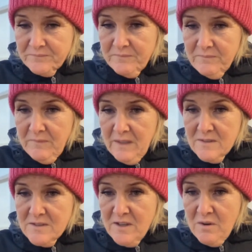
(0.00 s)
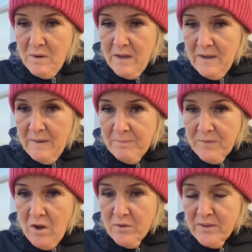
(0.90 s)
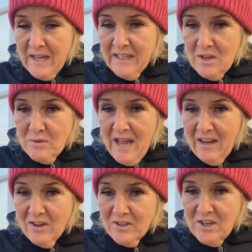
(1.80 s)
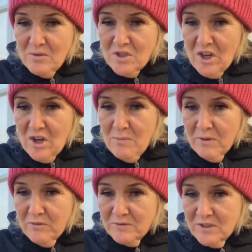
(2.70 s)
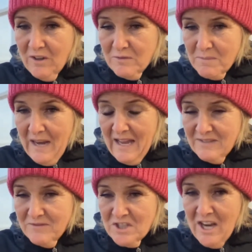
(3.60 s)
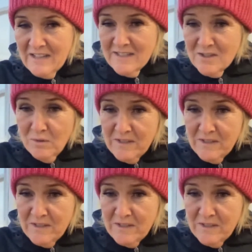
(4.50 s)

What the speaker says: So, thank you, Nell, on YouTube. Loves my live chats. It's lovely to think we've